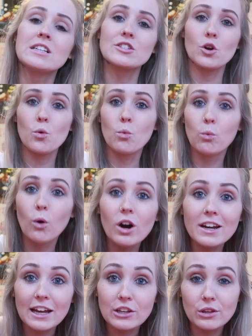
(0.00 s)
So
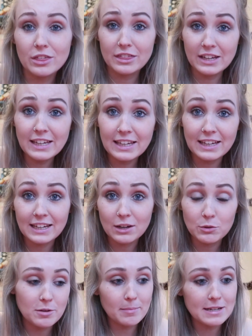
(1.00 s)
what are you thinking
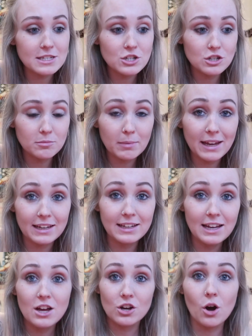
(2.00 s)
when you're messaging
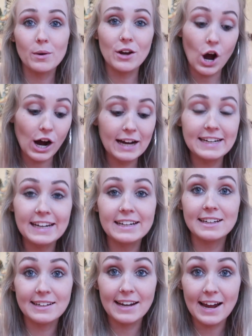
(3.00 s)
me going, I need
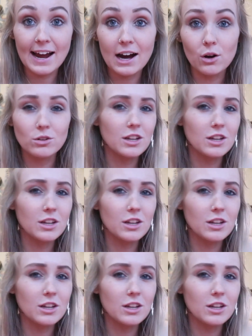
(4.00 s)
it now?